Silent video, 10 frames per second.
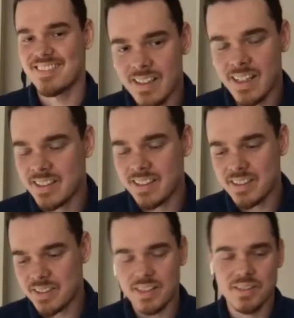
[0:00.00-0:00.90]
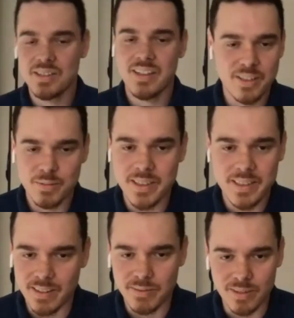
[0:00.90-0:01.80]
I think it's necessary to be
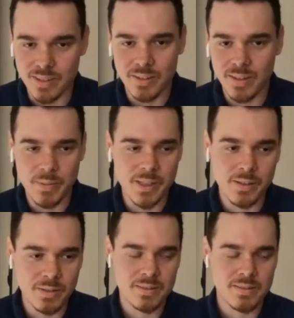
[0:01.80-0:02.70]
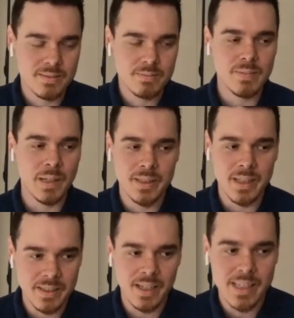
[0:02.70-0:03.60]
thankful. I mean,
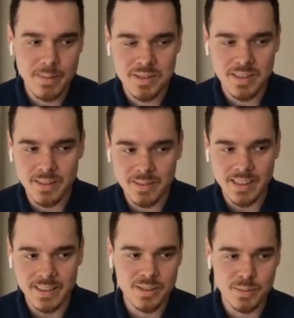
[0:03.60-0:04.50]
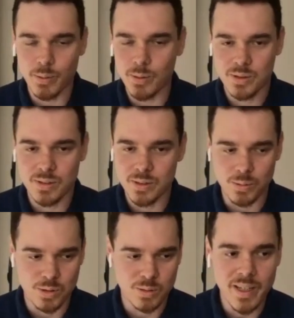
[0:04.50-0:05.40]
I keep seeing like these posts on
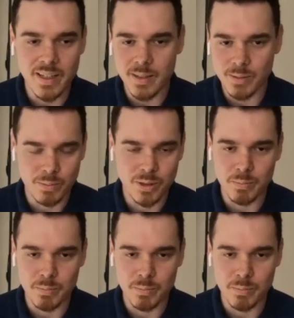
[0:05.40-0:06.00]
social media about,